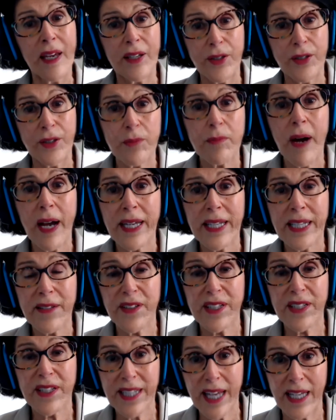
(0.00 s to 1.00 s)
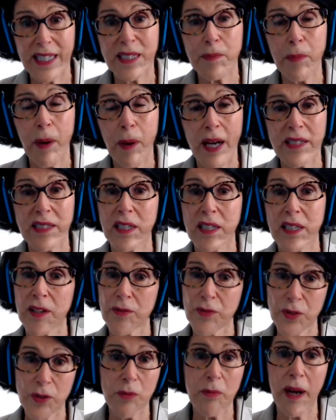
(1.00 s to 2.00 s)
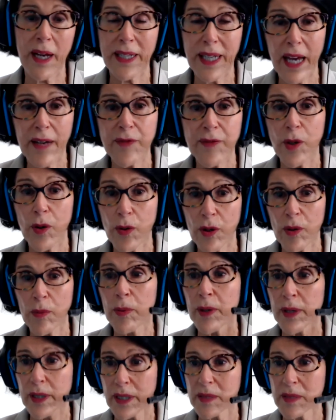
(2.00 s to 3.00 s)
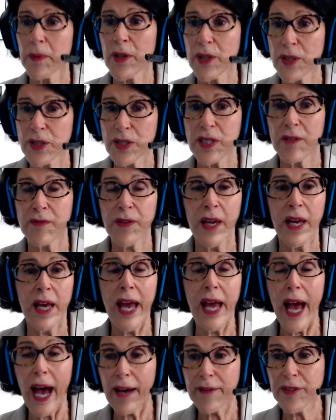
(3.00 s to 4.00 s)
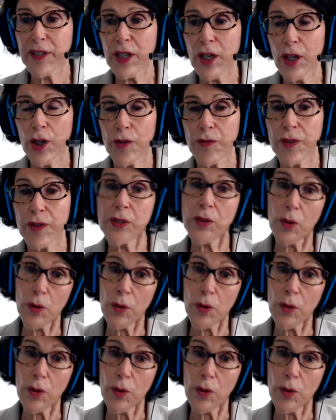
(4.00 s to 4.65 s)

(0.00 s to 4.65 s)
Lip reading: You might even test positive, and you might have the horrible experience of having COVID,